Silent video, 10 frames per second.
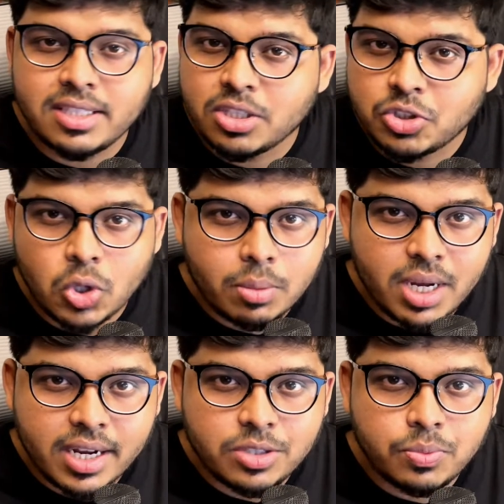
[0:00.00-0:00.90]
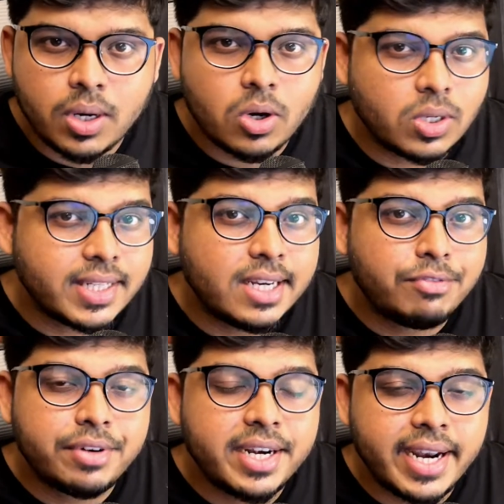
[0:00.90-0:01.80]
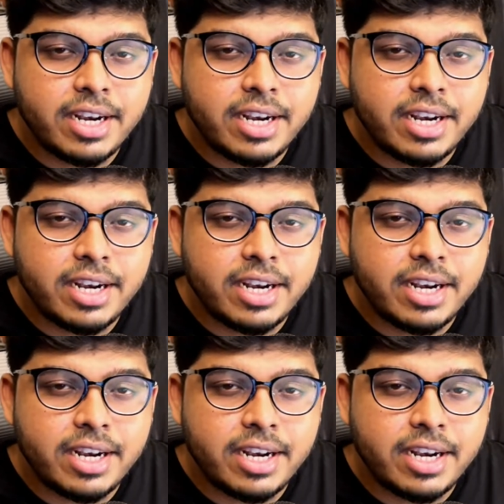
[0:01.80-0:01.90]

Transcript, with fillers: the stock markets work or the different